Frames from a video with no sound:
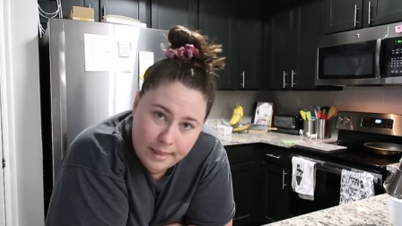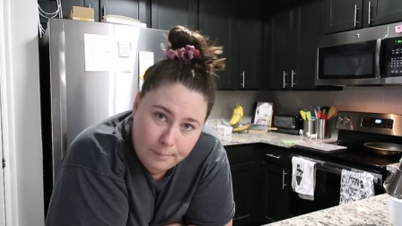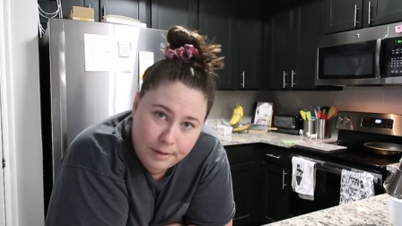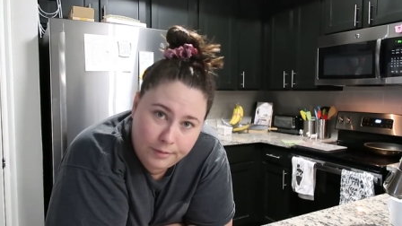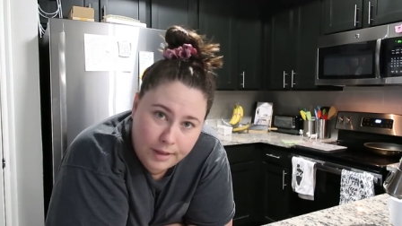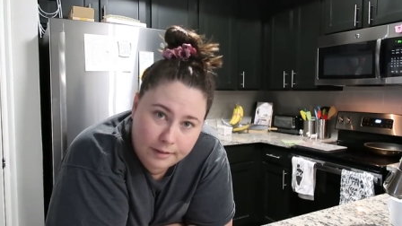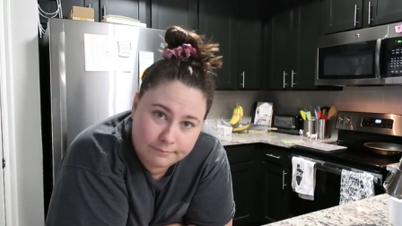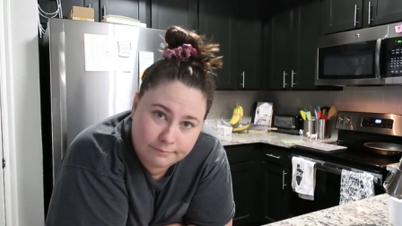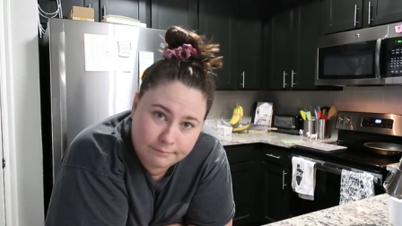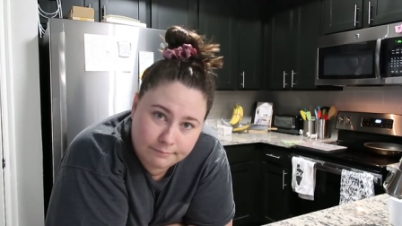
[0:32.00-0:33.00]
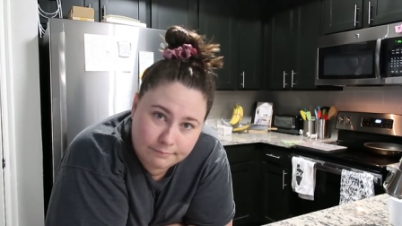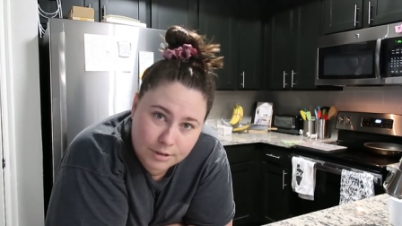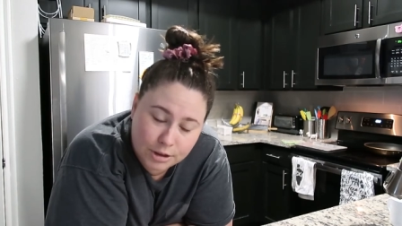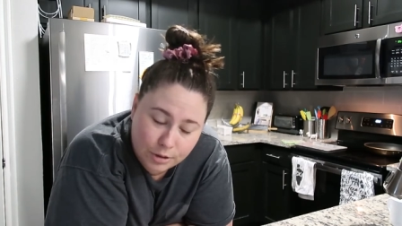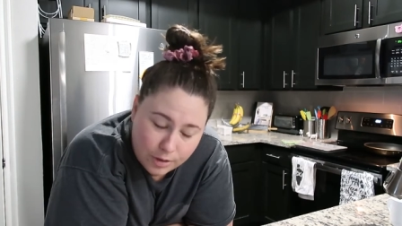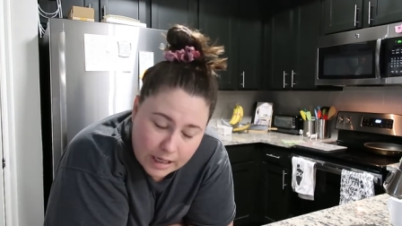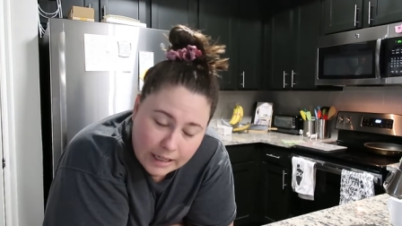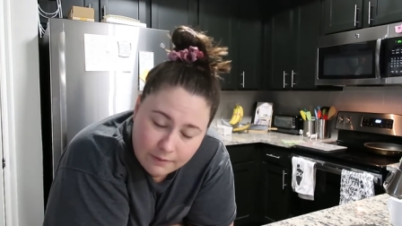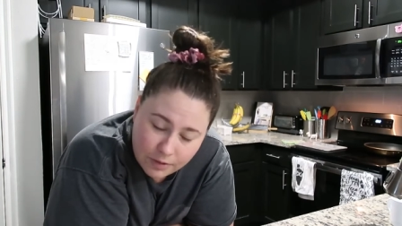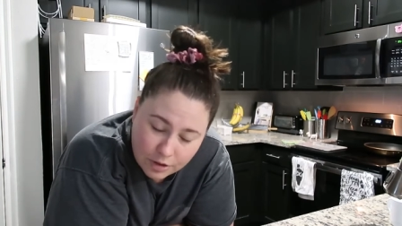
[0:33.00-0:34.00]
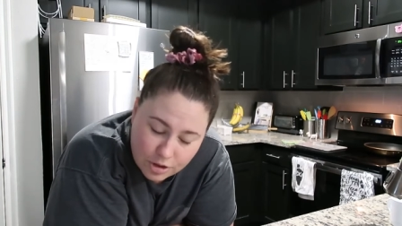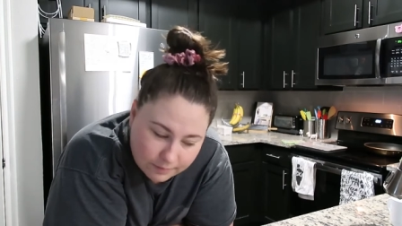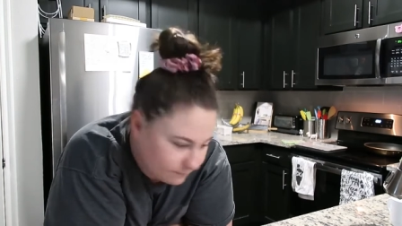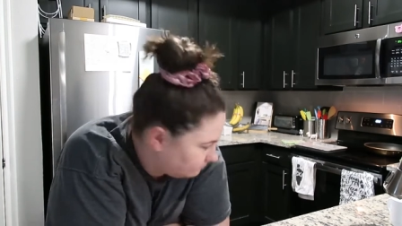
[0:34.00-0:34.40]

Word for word: Let me do that so that I can function.